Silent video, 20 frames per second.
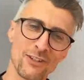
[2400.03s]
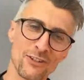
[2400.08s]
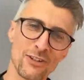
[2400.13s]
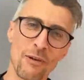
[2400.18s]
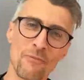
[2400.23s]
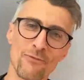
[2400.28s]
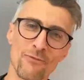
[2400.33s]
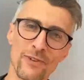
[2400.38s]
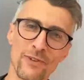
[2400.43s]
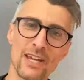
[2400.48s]

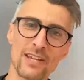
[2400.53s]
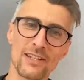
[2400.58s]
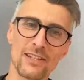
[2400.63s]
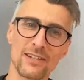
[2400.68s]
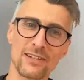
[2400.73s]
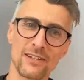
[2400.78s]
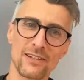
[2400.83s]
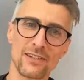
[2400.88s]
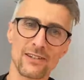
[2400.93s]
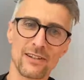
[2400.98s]

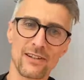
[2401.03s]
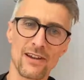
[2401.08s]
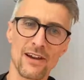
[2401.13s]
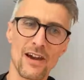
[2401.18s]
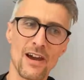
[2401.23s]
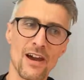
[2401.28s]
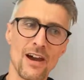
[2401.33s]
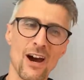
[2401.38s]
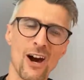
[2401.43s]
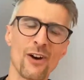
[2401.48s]
subphases
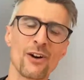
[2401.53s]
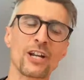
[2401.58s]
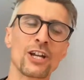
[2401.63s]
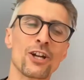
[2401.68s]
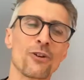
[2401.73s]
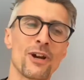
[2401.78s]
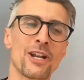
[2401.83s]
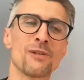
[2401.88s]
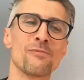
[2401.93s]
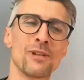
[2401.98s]
are
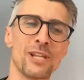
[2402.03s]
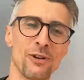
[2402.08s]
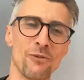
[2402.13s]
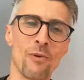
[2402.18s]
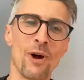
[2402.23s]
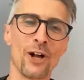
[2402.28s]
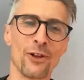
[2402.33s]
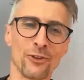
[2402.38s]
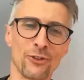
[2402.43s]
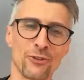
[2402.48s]
incredibly
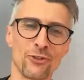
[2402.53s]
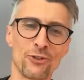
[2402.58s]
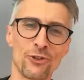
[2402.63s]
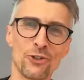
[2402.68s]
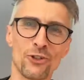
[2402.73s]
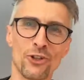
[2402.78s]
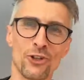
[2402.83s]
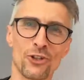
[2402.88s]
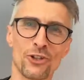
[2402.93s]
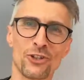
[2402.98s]
well
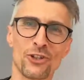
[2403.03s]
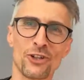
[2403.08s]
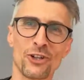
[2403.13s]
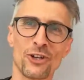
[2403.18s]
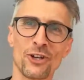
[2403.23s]
suited